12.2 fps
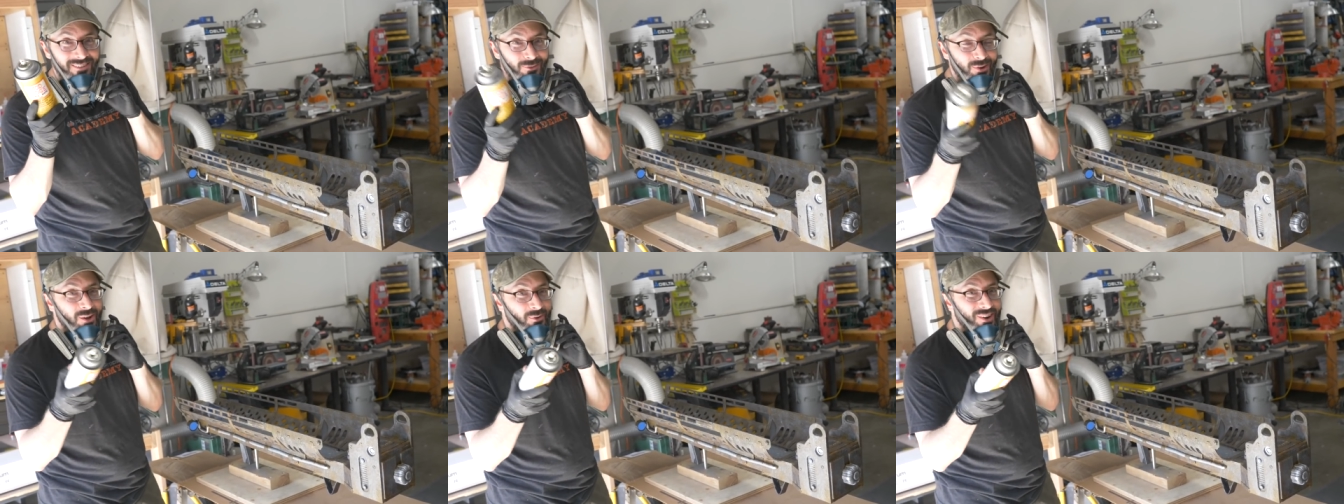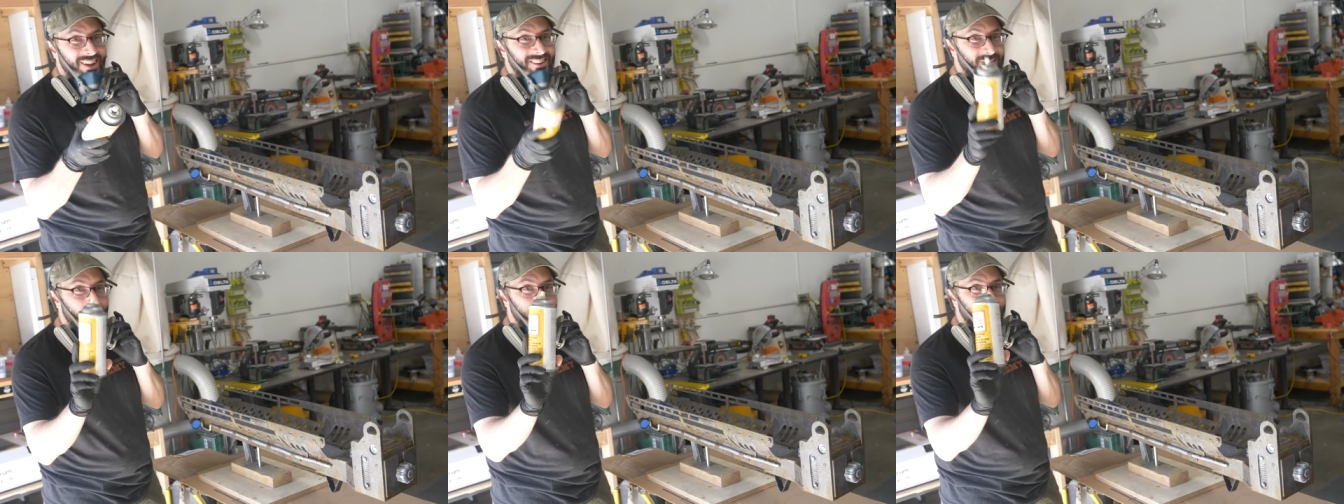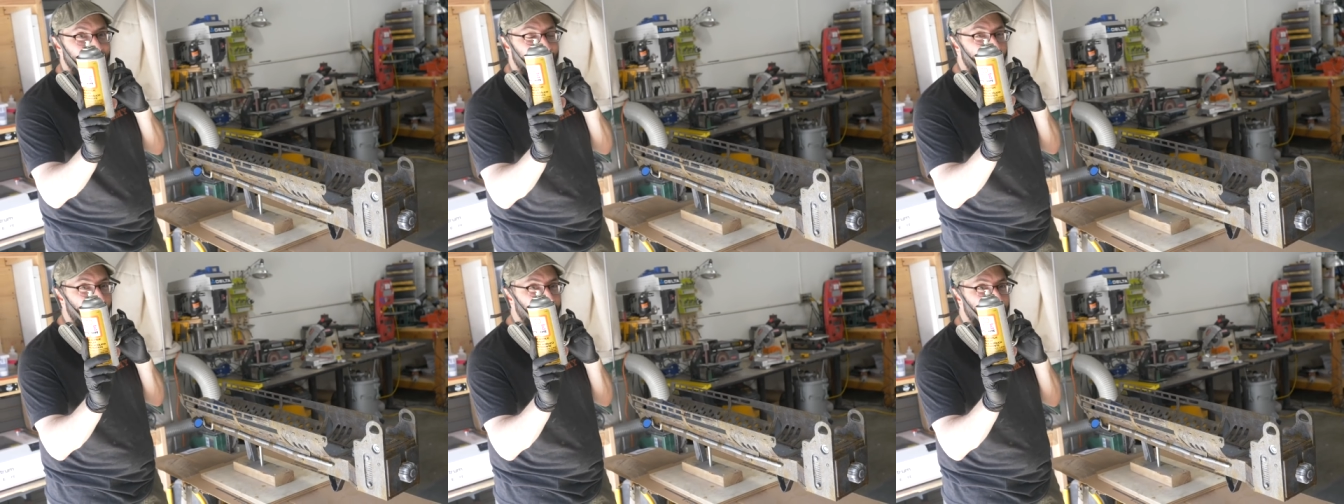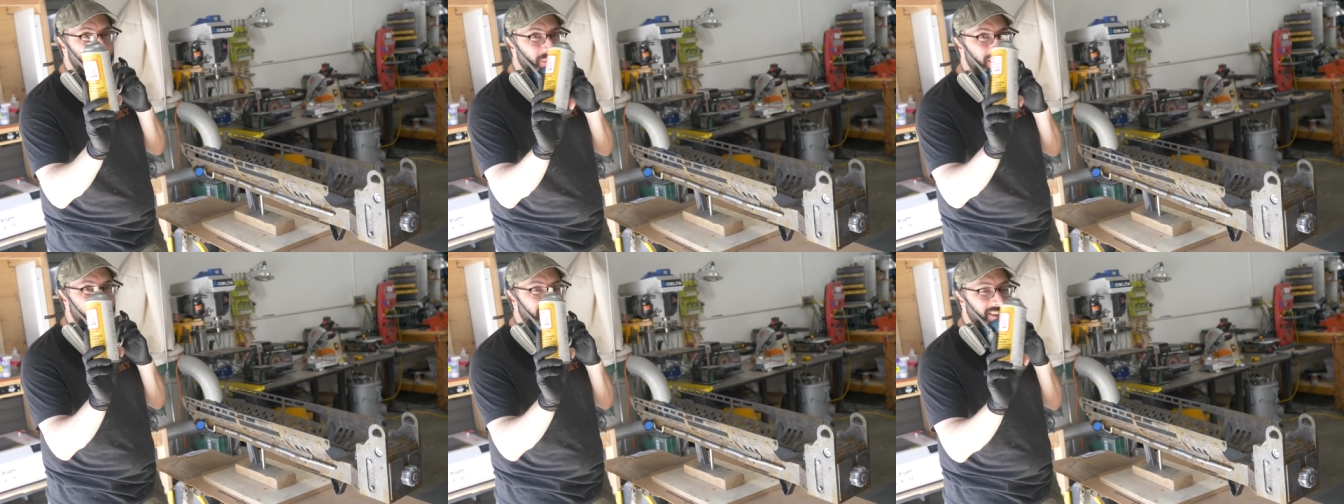real rust, so I'm gonna coat it
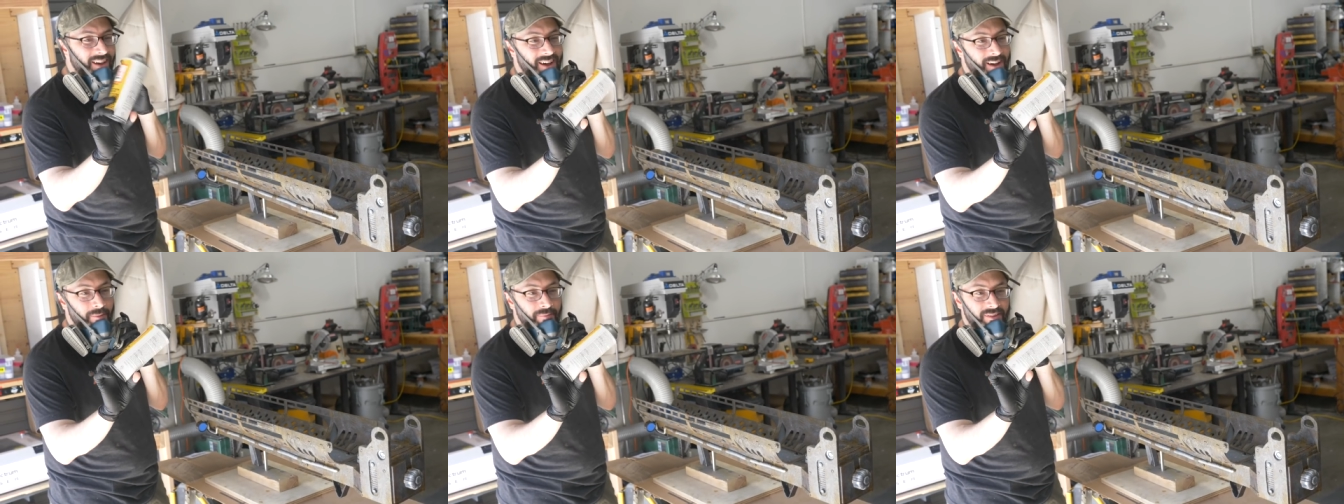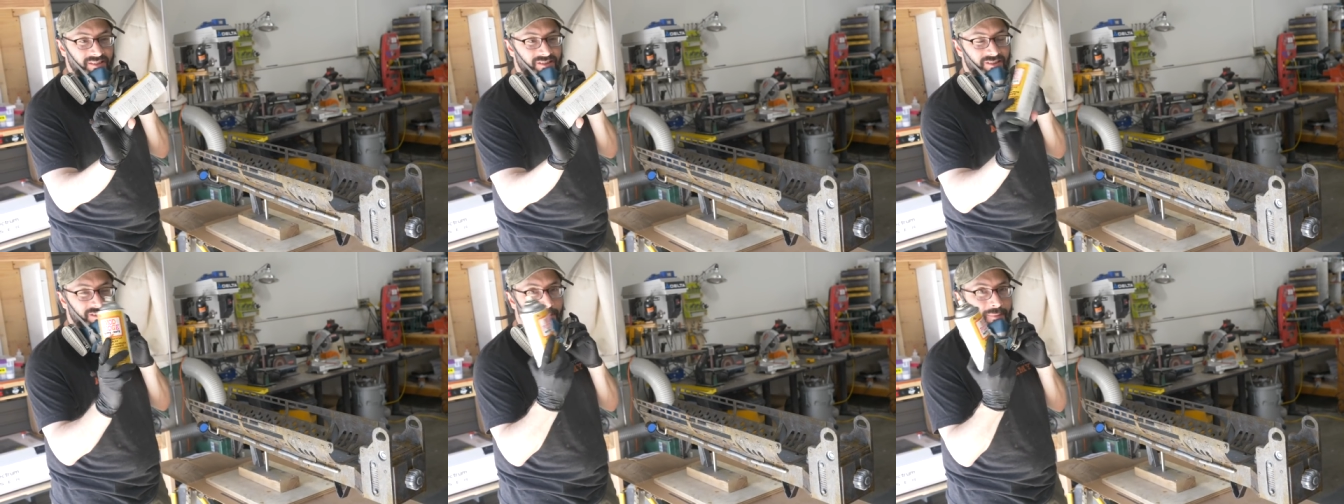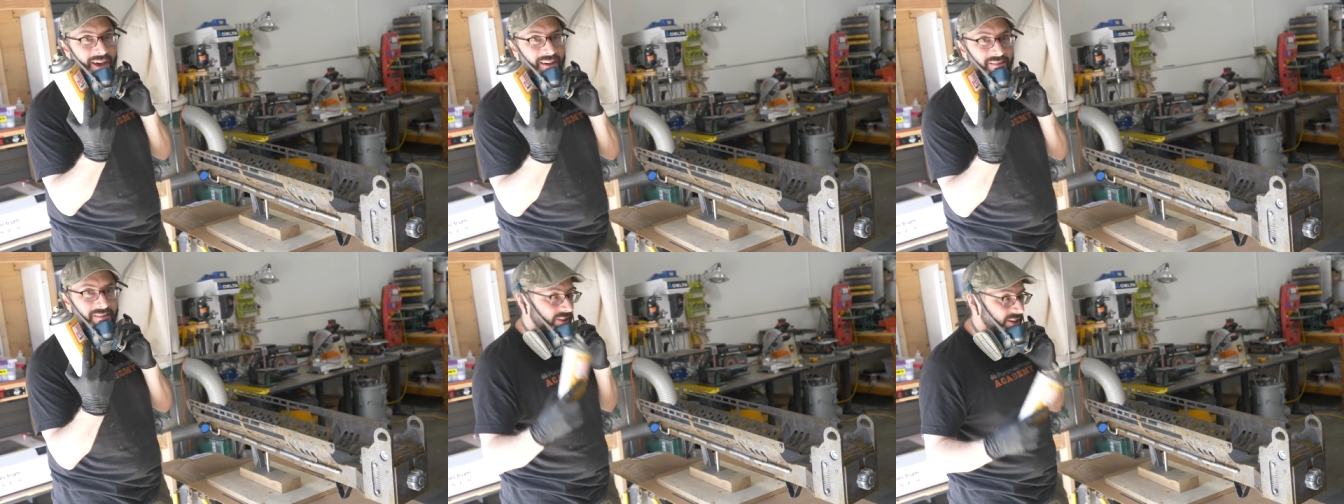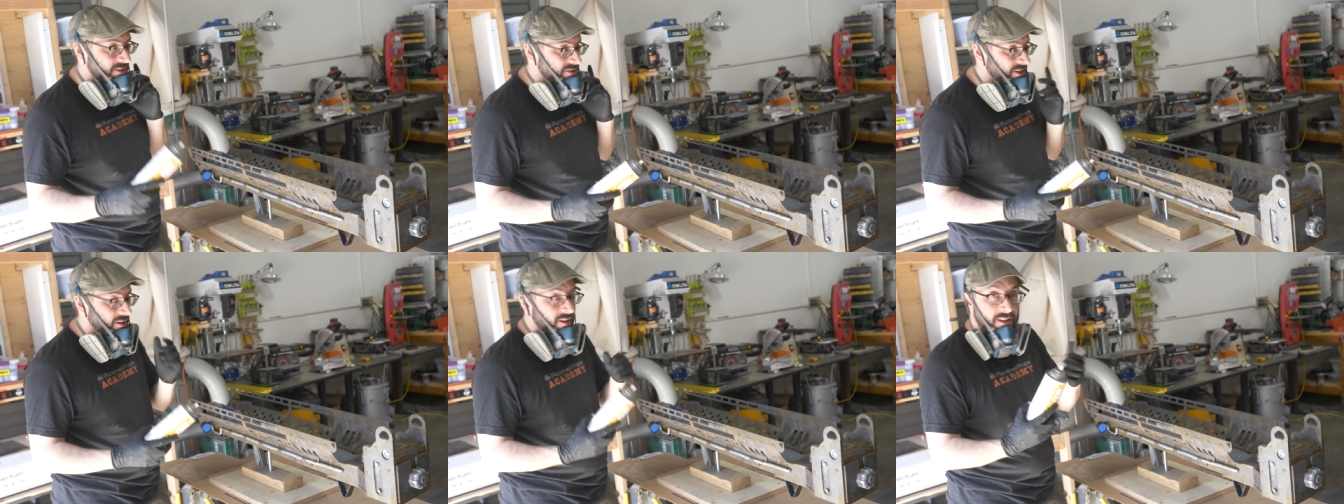with, um, this is just a matte finish
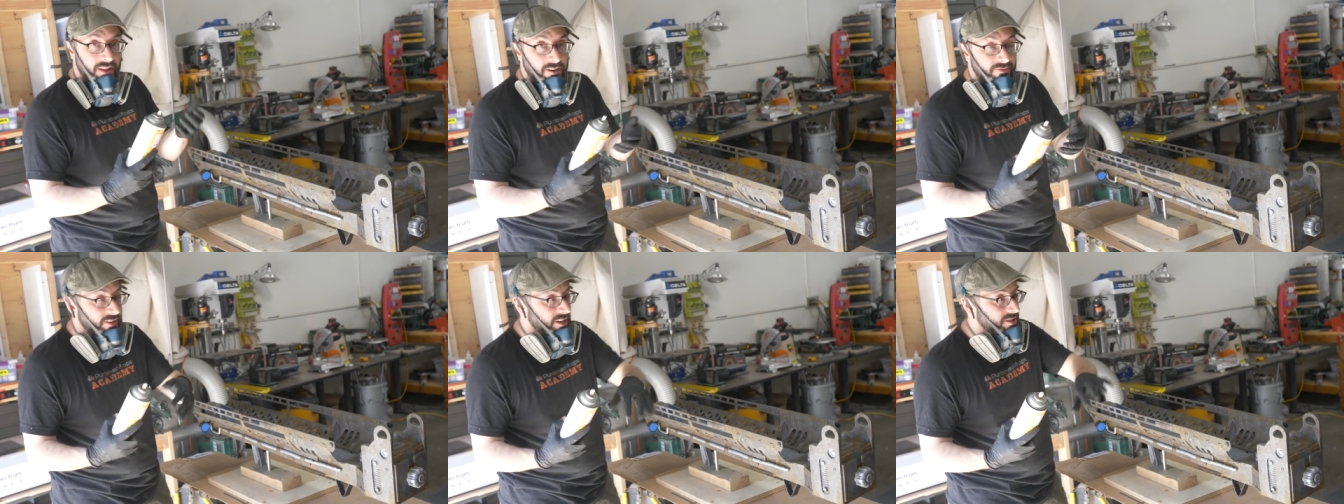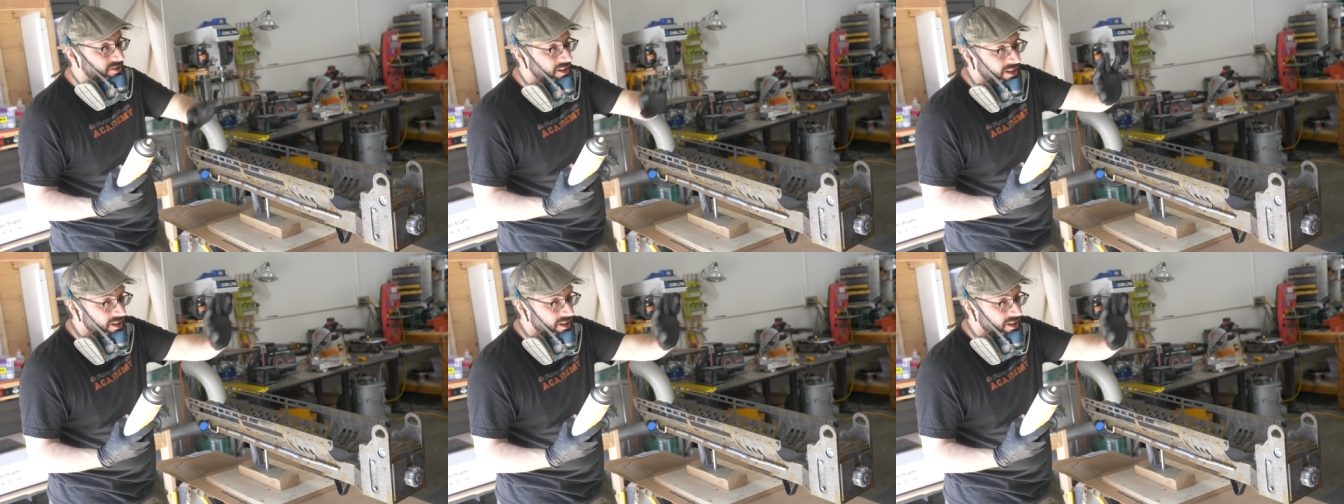here, a clear finish,